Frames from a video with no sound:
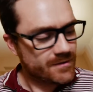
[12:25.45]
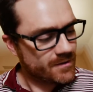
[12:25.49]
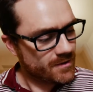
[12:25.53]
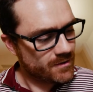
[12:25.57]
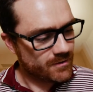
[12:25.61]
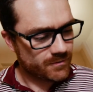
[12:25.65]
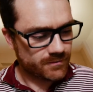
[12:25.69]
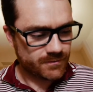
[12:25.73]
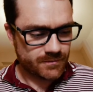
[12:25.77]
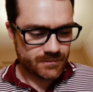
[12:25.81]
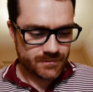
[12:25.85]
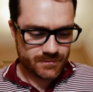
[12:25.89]

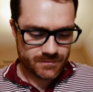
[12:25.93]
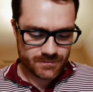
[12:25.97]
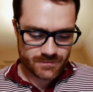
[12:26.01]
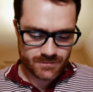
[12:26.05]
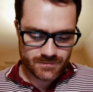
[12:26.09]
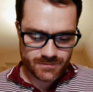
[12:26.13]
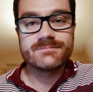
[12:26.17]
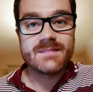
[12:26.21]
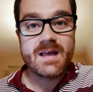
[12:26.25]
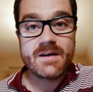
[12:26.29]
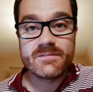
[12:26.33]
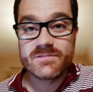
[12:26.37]
oh,
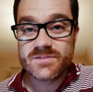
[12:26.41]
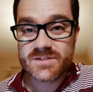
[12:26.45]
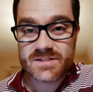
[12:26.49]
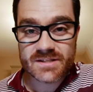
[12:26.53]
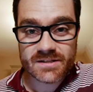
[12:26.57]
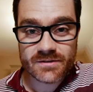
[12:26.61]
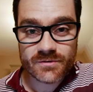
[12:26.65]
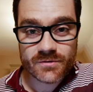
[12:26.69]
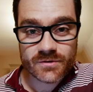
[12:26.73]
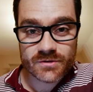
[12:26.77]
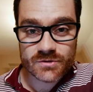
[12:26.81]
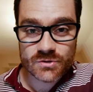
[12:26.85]
haven't
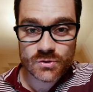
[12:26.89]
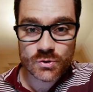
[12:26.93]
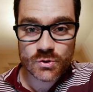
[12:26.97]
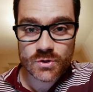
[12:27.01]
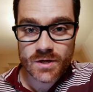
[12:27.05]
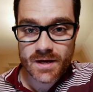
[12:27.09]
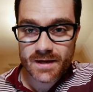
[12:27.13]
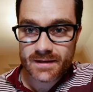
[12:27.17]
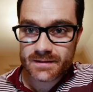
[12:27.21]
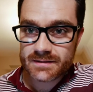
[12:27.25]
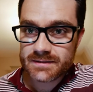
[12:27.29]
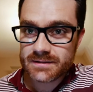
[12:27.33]
seen her in 2
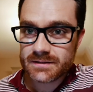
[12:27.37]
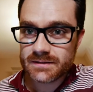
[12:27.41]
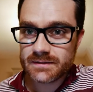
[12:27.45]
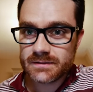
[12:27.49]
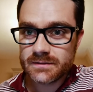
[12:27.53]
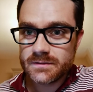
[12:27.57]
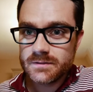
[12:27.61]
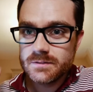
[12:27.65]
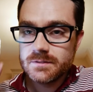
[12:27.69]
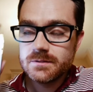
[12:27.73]
days.